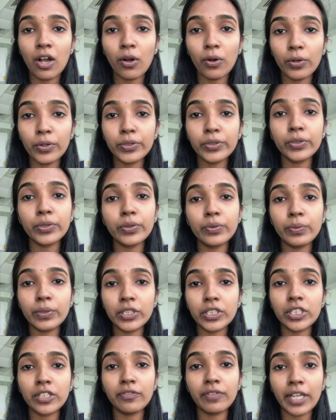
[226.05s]
also
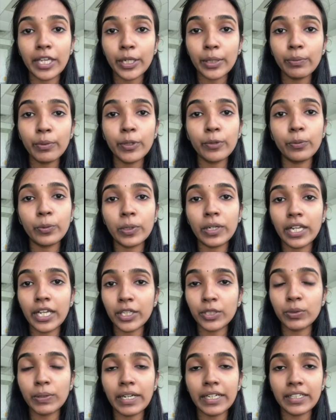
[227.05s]
wish, if anyone would
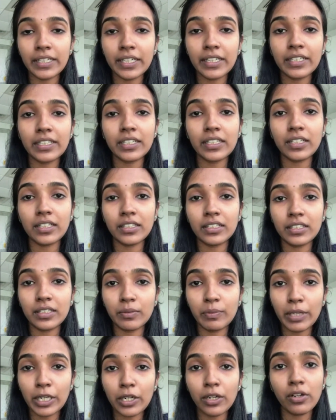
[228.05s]
like to attend
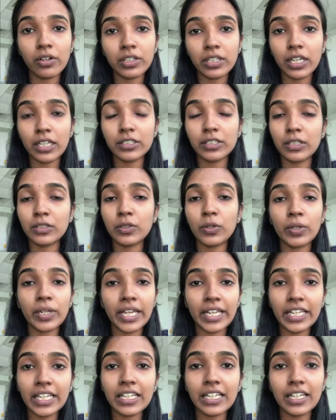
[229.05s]
the Verilog classes or
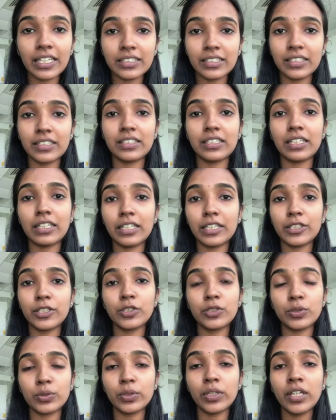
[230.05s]
any classes
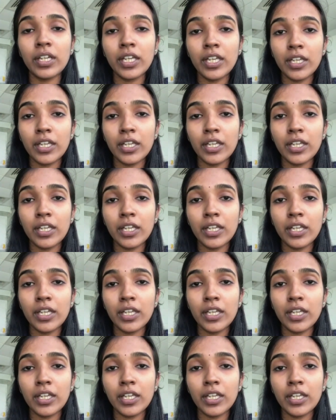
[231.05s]
related to